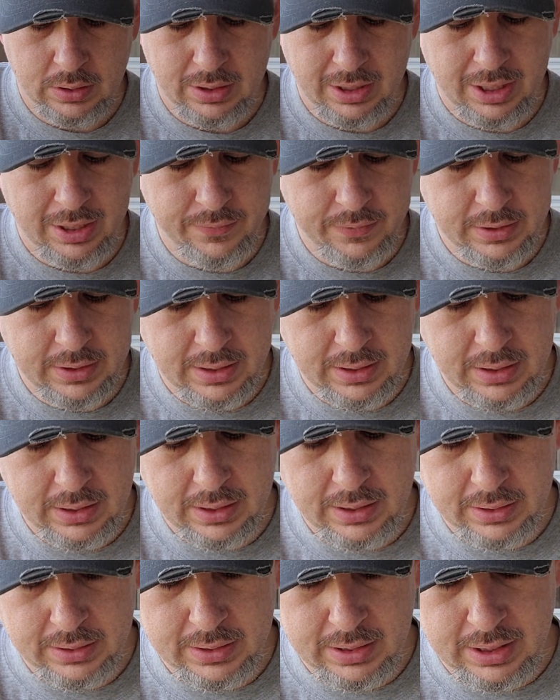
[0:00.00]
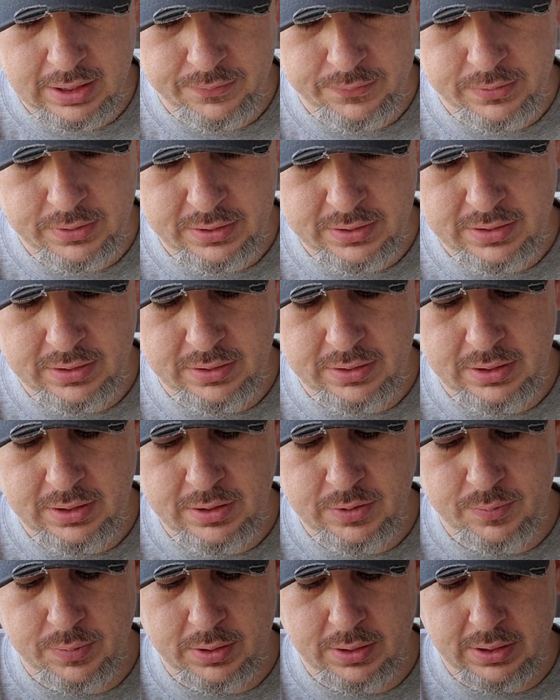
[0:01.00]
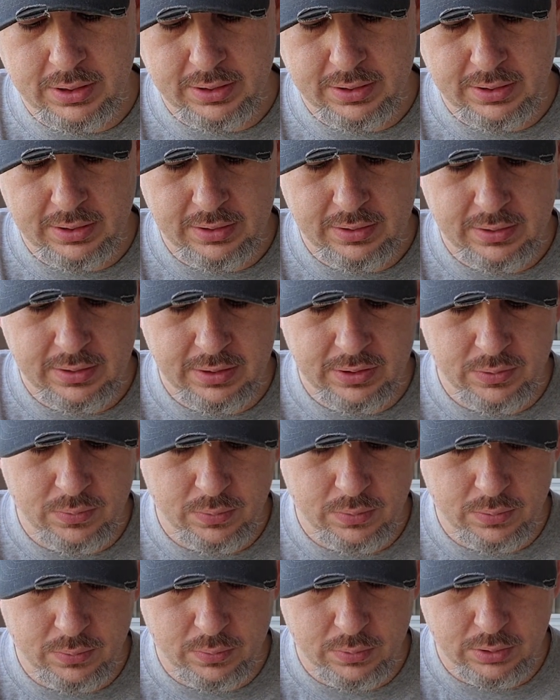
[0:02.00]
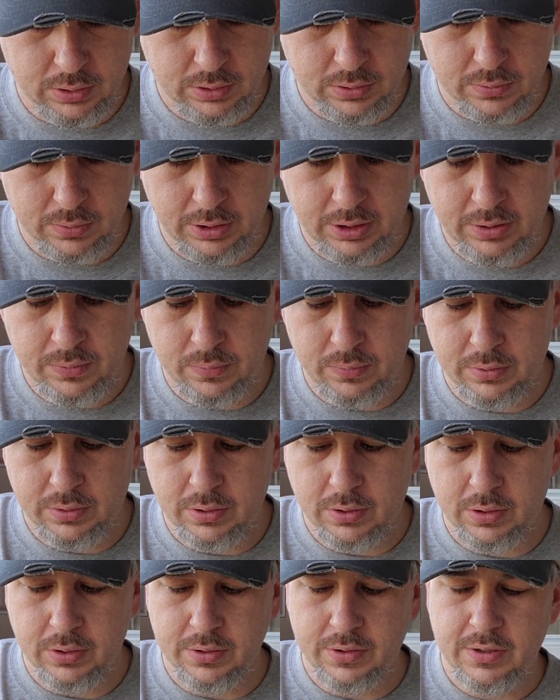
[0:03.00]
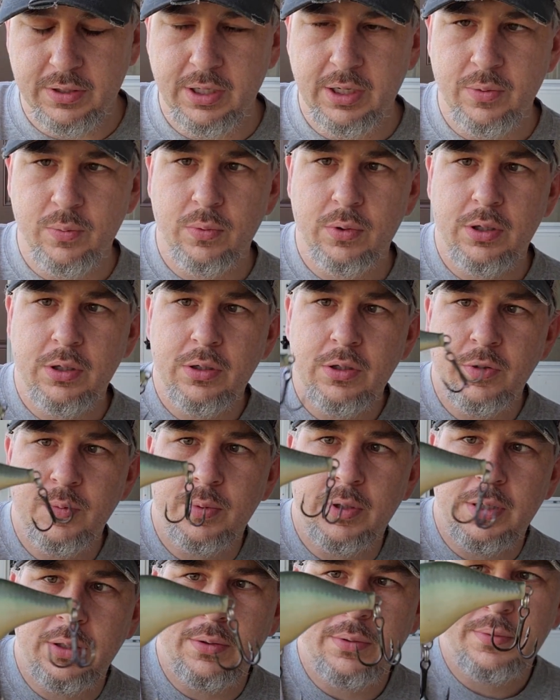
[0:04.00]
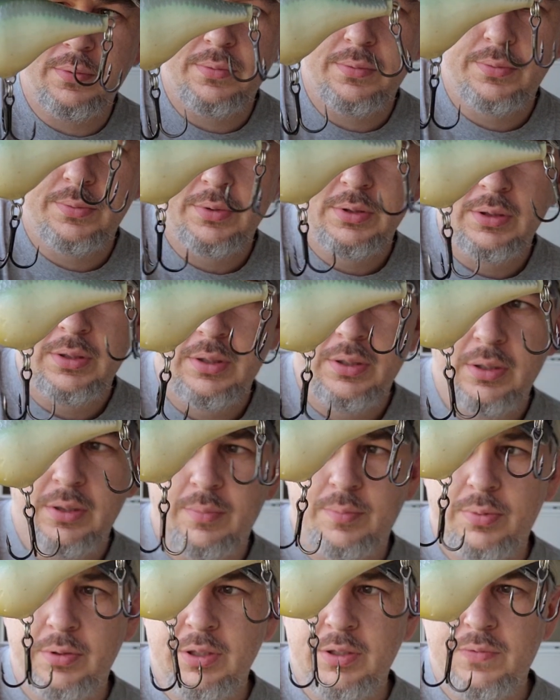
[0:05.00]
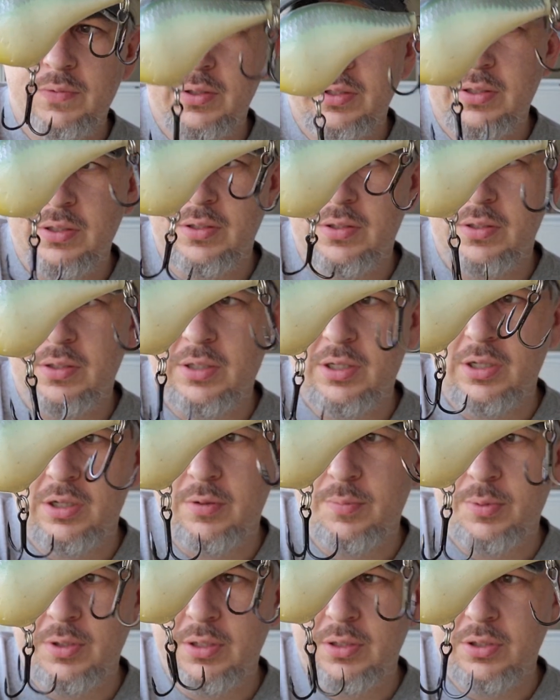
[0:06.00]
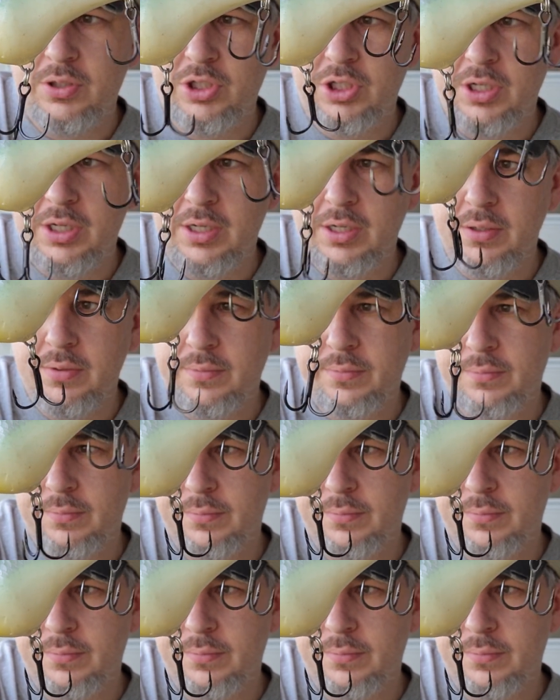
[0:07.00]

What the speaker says: I haven't got a lot of confidence in these, but I think these will work great during stained waters. But I believe this is the Caribbean Shad,